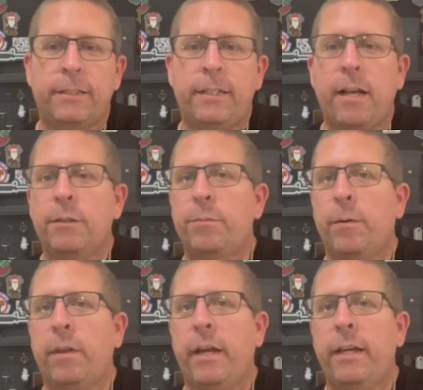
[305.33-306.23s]
sounds
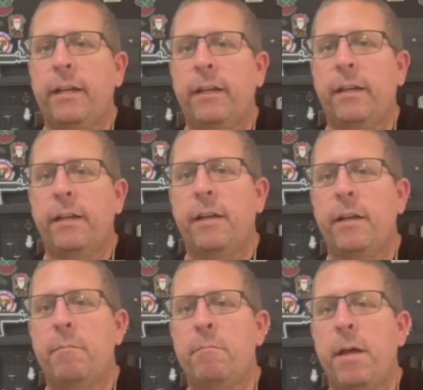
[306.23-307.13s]
more like
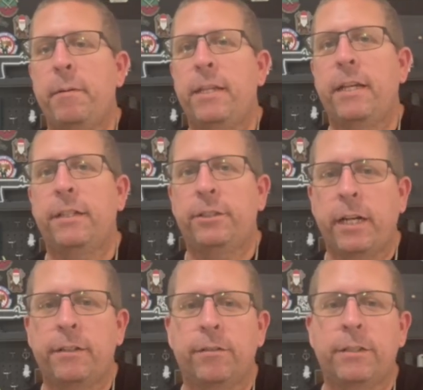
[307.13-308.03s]
maybe the
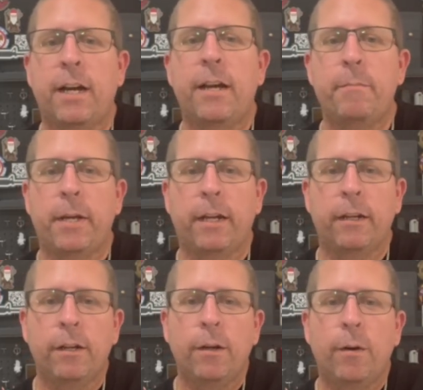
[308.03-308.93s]
ejector timing
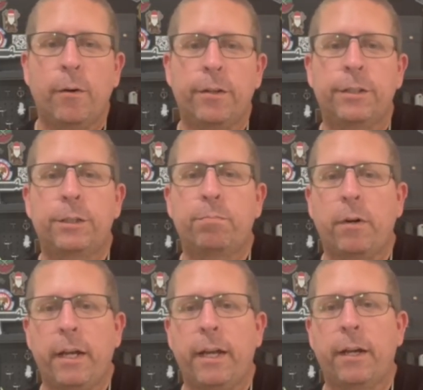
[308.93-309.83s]
or the
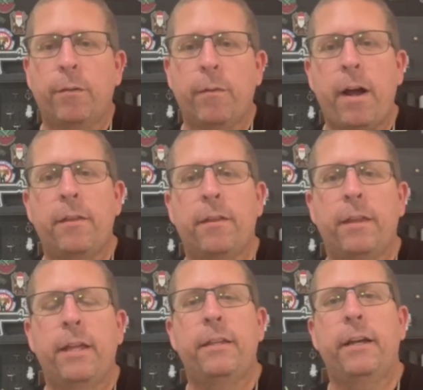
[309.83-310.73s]
spring rather
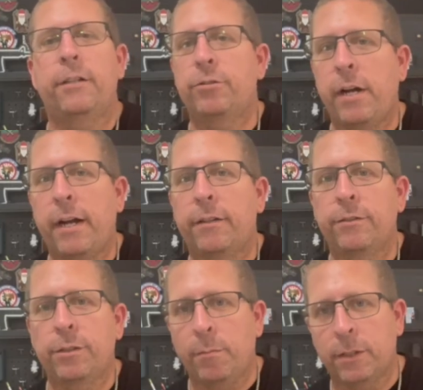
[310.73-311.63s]
than the extractor
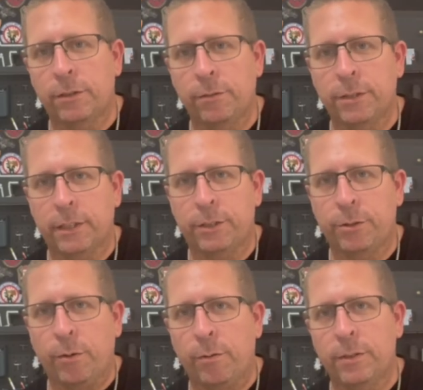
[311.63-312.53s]
so much losing
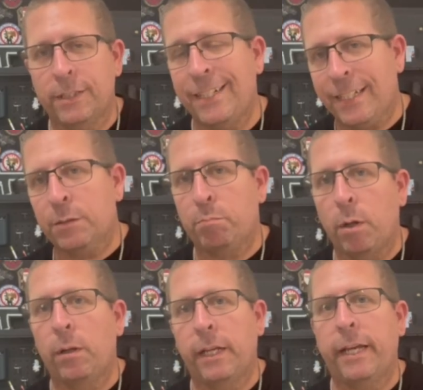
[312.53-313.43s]
control, because it is
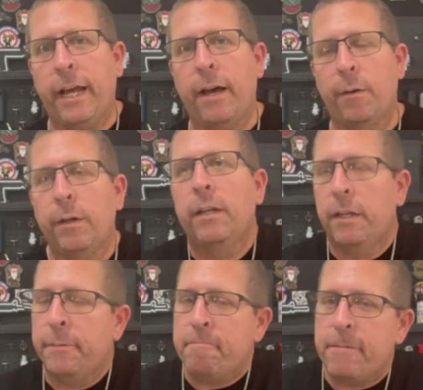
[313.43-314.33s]
pulling it out,
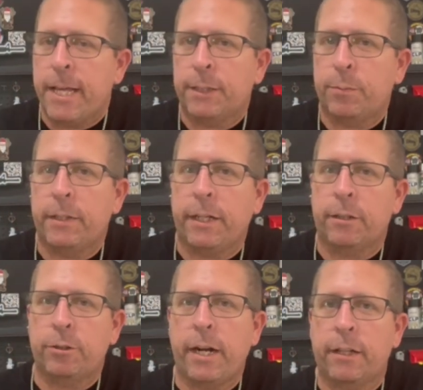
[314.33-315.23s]
and that's what the
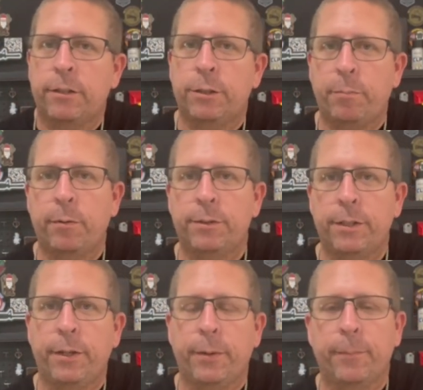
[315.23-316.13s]
extractor is supposed
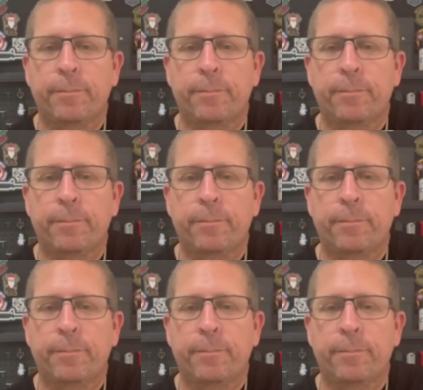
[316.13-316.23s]
to do.